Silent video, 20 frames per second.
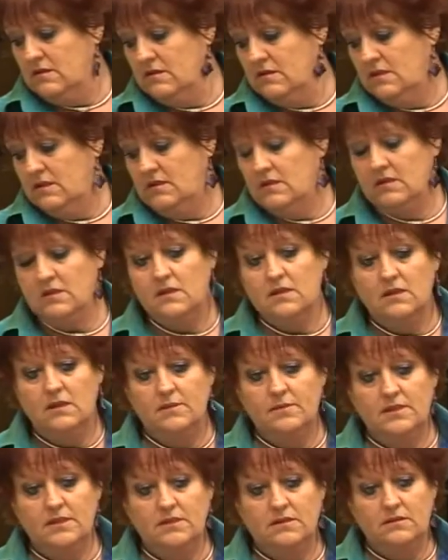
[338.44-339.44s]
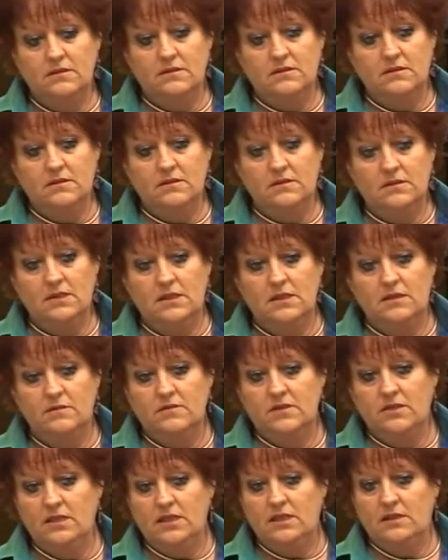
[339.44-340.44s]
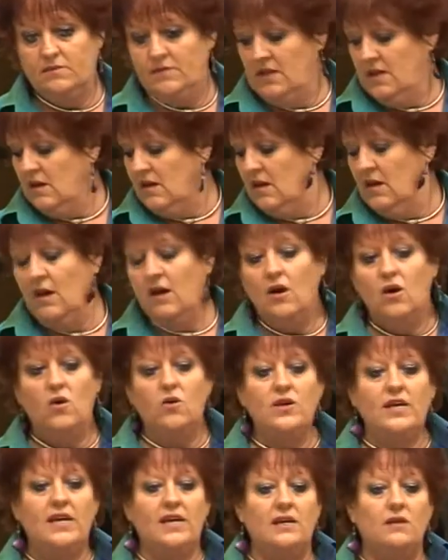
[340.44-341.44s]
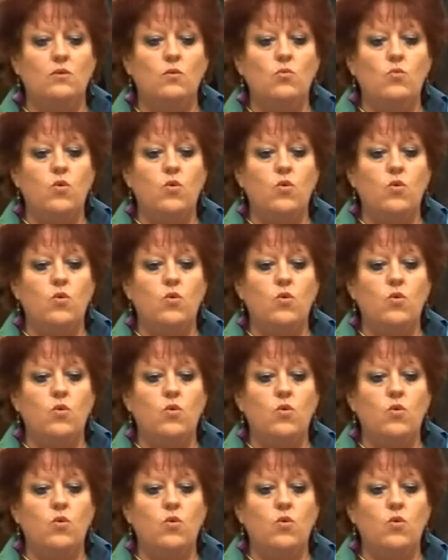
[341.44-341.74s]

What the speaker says: It's just not happening. Yeah, okay. Okay,